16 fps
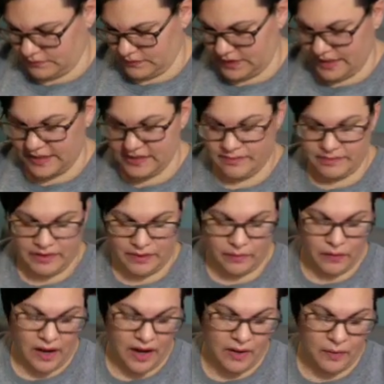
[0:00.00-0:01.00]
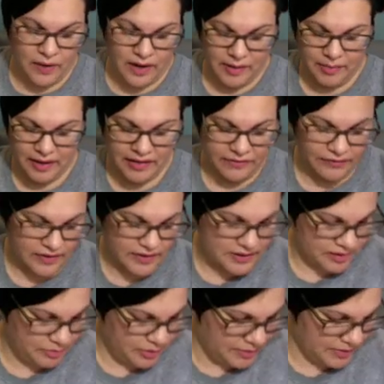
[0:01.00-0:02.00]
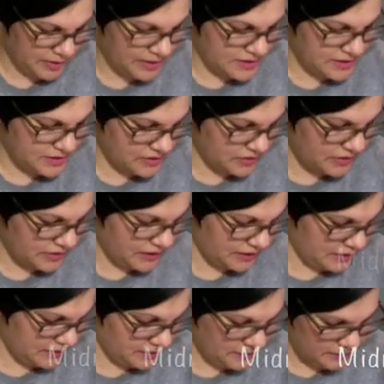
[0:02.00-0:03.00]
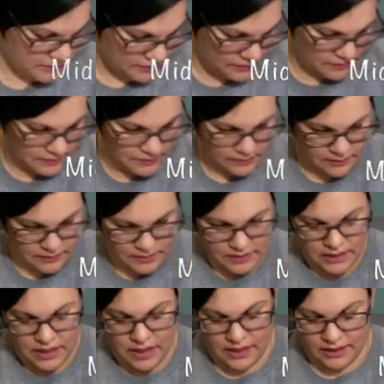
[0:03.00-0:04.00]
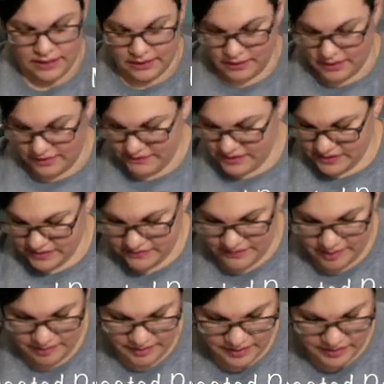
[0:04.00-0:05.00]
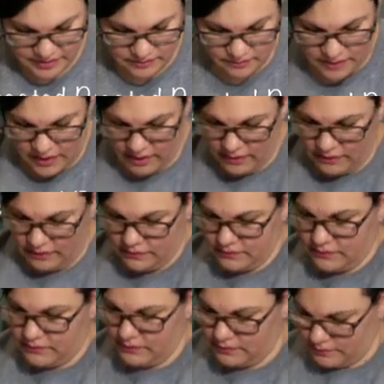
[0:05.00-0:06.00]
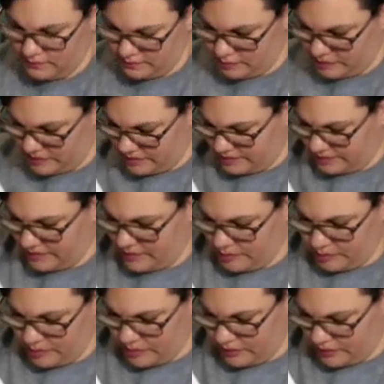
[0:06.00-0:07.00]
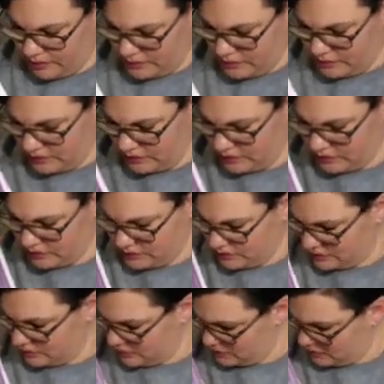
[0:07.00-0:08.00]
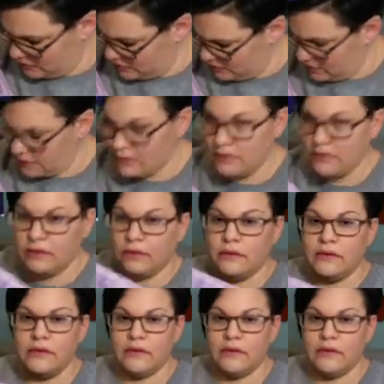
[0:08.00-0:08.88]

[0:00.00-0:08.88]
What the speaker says: is Midnight Way by the Frosted Pumpkin Stitchery. Love this fabric as well. Let me put some things behind it.